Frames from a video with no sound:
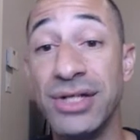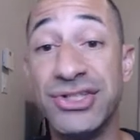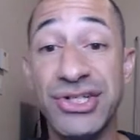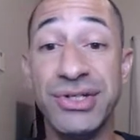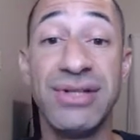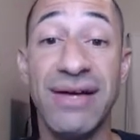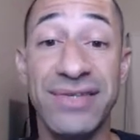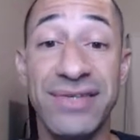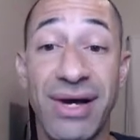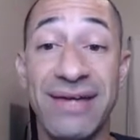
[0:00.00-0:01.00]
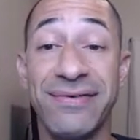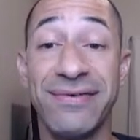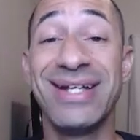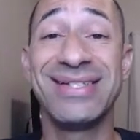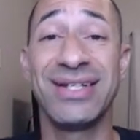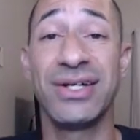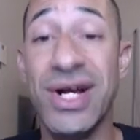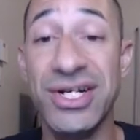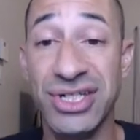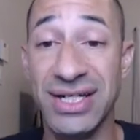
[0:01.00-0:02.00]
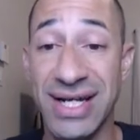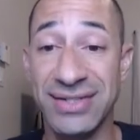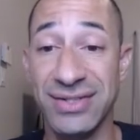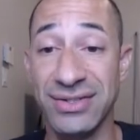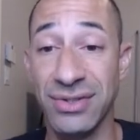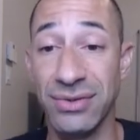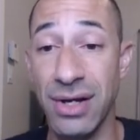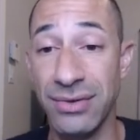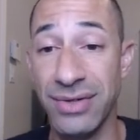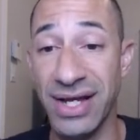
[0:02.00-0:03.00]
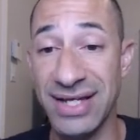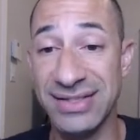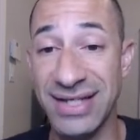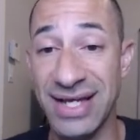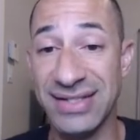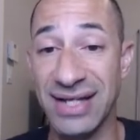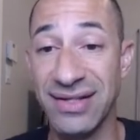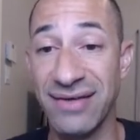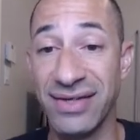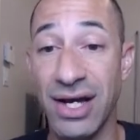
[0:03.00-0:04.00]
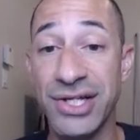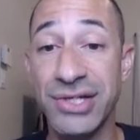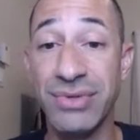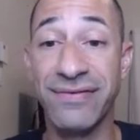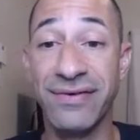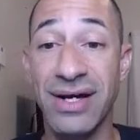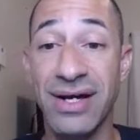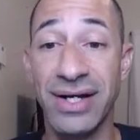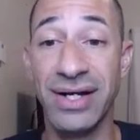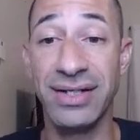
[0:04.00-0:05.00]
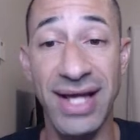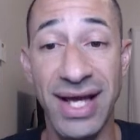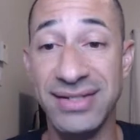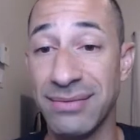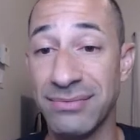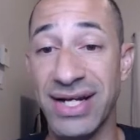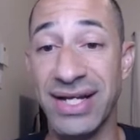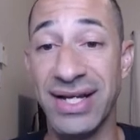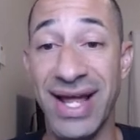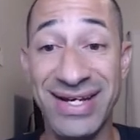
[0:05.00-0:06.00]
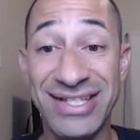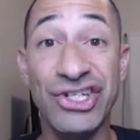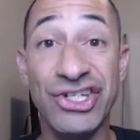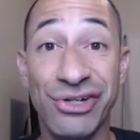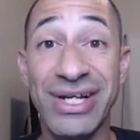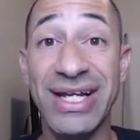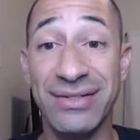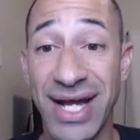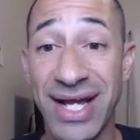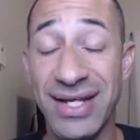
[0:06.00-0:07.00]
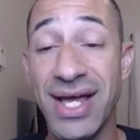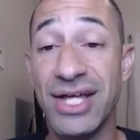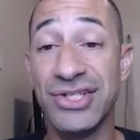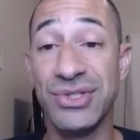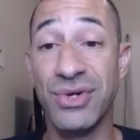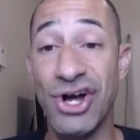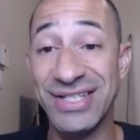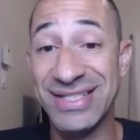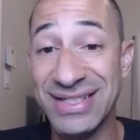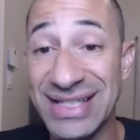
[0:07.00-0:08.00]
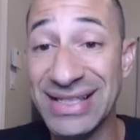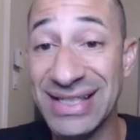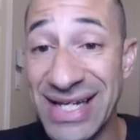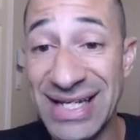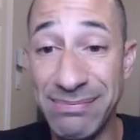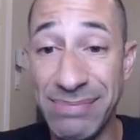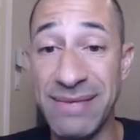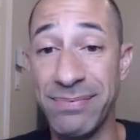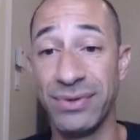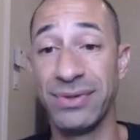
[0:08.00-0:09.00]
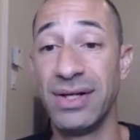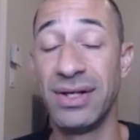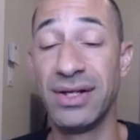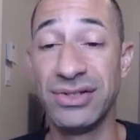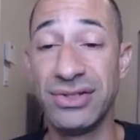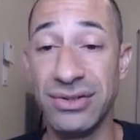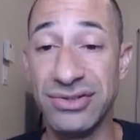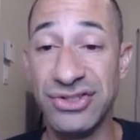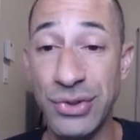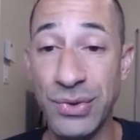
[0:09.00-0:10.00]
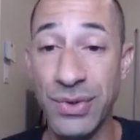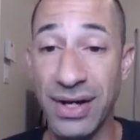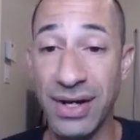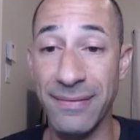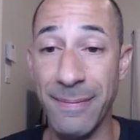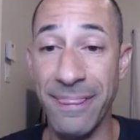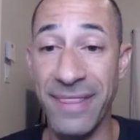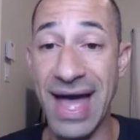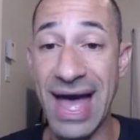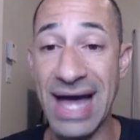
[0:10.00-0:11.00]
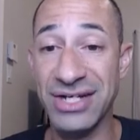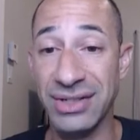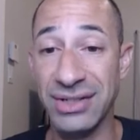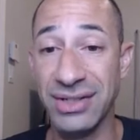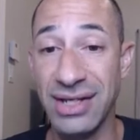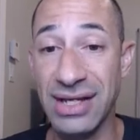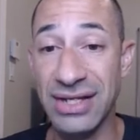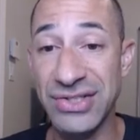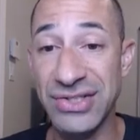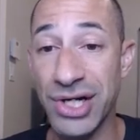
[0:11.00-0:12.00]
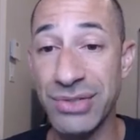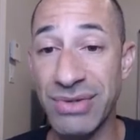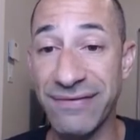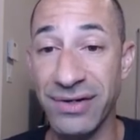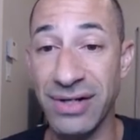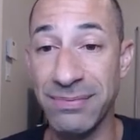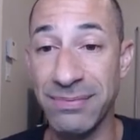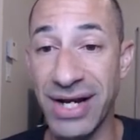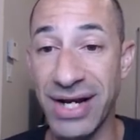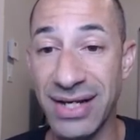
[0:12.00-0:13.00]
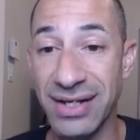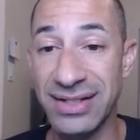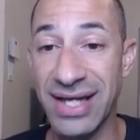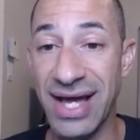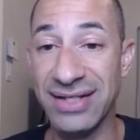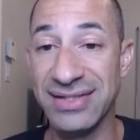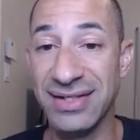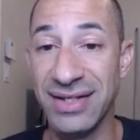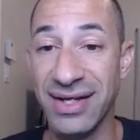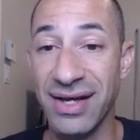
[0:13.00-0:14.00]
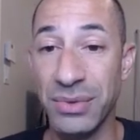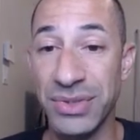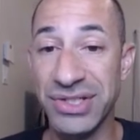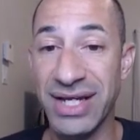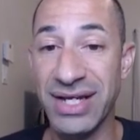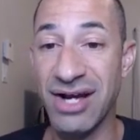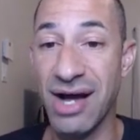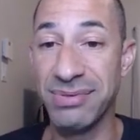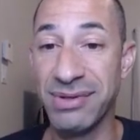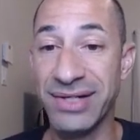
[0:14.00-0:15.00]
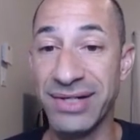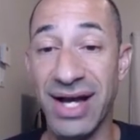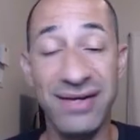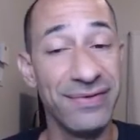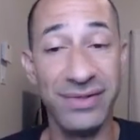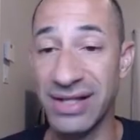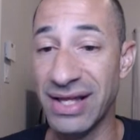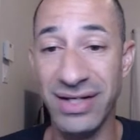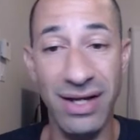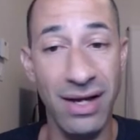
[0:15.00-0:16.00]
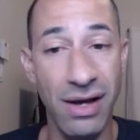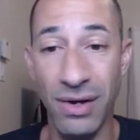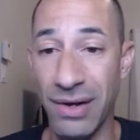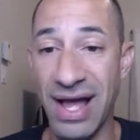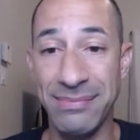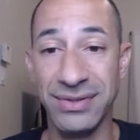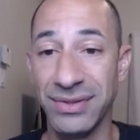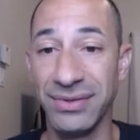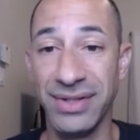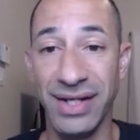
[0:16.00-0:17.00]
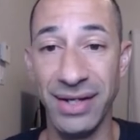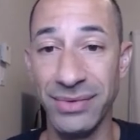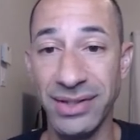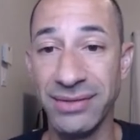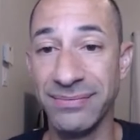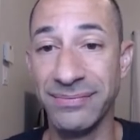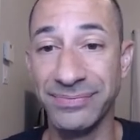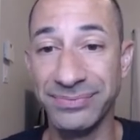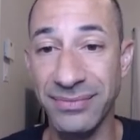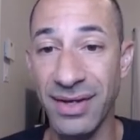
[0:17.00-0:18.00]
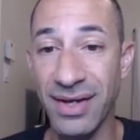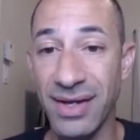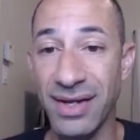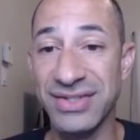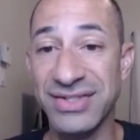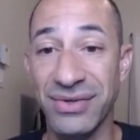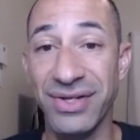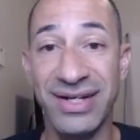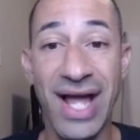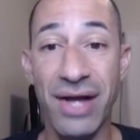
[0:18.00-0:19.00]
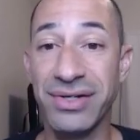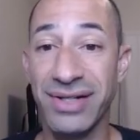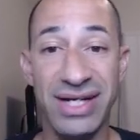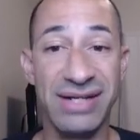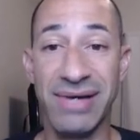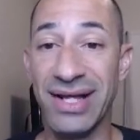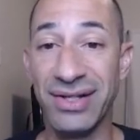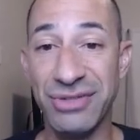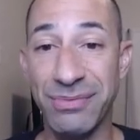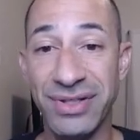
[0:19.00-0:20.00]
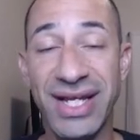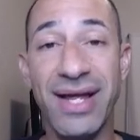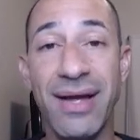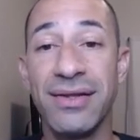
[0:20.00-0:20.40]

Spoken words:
Do you love the new iPhone? It's a question and answer. So, okay, yes, I love it. Are you ready for an upgrade? Yes, I'm ready. And it's green, right? So constantly leading people to the action. So are you ready for an upgrade? Yes. Would you like a complimentary iPhone 11? Oh, absolutely I would. So they're calculating my eligibility.